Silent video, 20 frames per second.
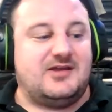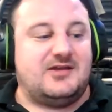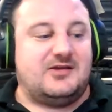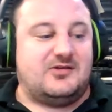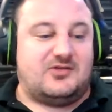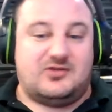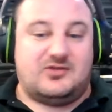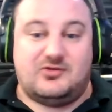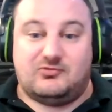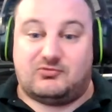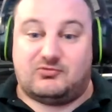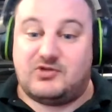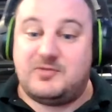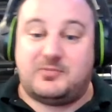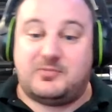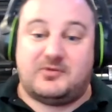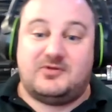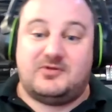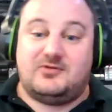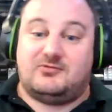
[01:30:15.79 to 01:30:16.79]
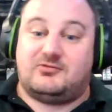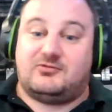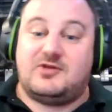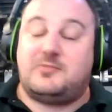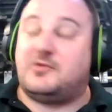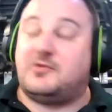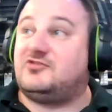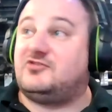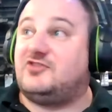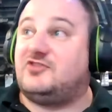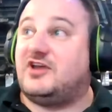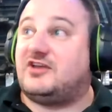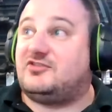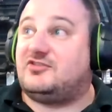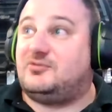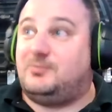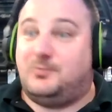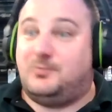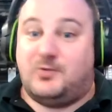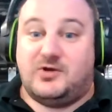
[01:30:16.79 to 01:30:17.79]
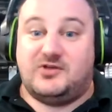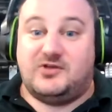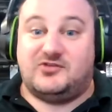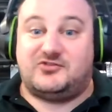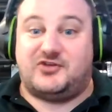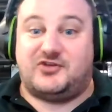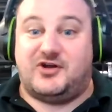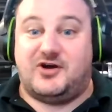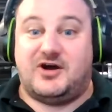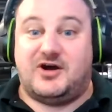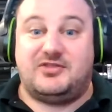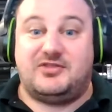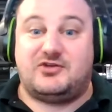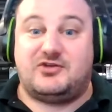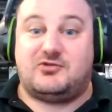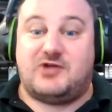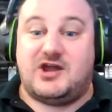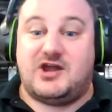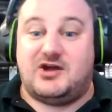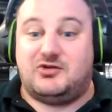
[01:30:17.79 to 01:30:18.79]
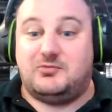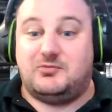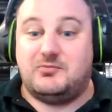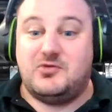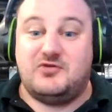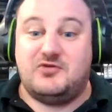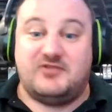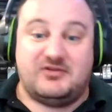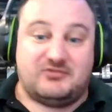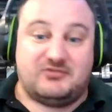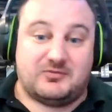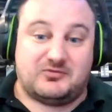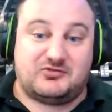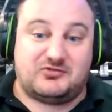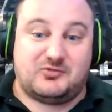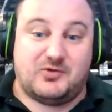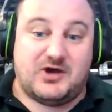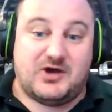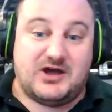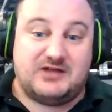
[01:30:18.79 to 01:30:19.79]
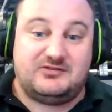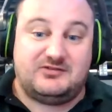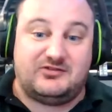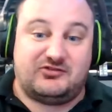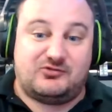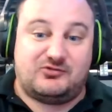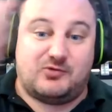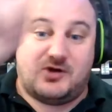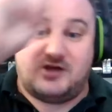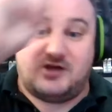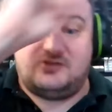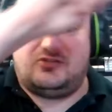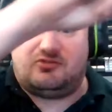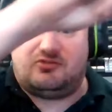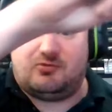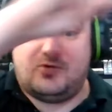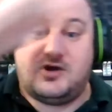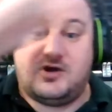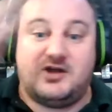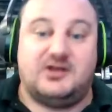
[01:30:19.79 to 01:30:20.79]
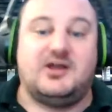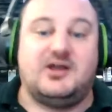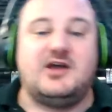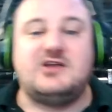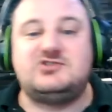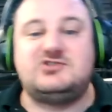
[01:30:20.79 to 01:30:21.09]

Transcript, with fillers: Yeah. Re- Reaper Six was on the ground, moving from squad to squad to squad,